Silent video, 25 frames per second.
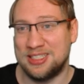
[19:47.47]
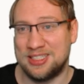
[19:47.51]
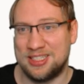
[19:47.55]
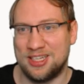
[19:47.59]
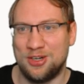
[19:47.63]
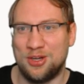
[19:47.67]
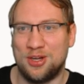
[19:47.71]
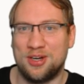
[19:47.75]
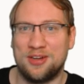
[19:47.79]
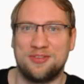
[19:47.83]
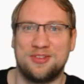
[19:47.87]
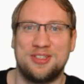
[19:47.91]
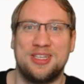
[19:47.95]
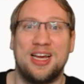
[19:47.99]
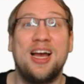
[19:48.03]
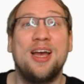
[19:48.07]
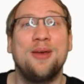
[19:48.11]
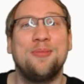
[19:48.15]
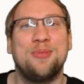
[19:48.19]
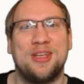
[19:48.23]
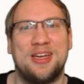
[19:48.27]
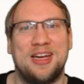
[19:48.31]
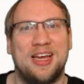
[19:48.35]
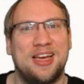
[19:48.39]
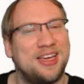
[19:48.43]
a lot of
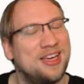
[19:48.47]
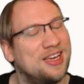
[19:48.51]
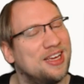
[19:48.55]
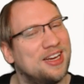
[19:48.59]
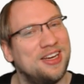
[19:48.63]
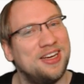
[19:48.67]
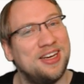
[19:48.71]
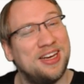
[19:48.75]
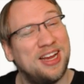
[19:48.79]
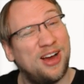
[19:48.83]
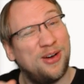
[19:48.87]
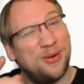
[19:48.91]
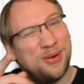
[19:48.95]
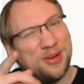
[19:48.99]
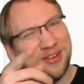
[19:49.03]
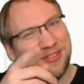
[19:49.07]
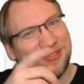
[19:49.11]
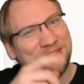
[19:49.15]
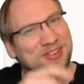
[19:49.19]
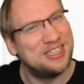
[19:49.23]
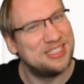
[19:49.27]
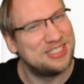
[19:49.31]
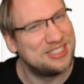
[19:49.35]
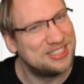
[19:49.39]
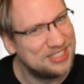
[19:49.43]
time that I can now
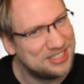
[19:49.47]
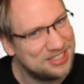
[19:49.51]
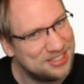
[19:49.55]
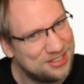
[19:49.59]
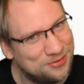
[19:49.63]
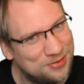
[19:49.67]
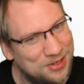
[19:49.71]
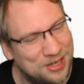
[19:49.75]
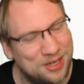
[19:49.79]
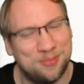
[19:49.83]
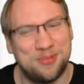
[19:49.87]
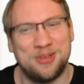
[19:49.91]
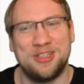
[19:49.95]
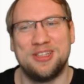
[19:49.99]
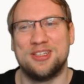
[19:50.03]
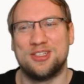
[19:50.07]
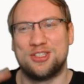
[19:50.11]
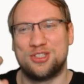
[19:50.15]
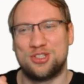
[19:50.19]
invest in developing the